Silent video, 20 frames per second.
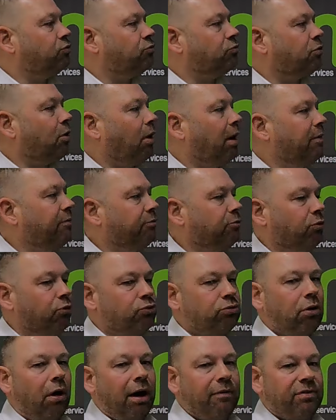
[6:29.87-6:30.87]
Driver or
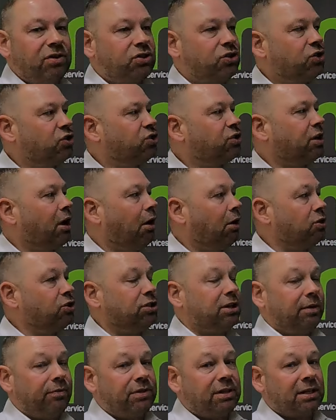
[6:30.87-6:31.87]
drivers to start
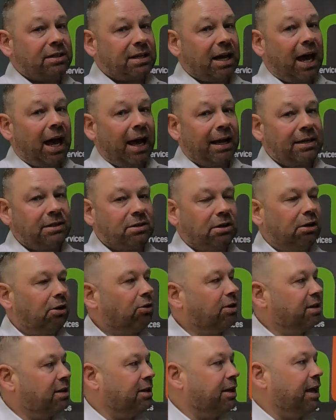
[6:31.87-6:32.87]
shift at 8
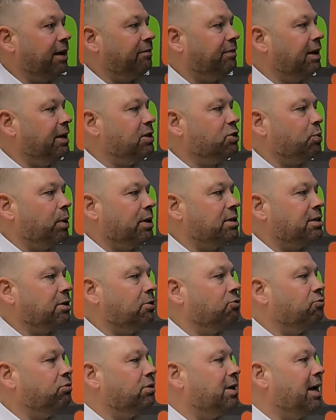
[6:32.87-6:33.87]
o'clock in the evening,
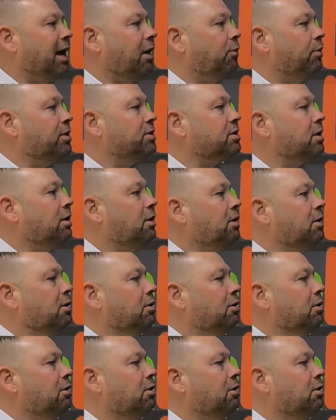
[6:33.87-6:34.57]
2000 hours.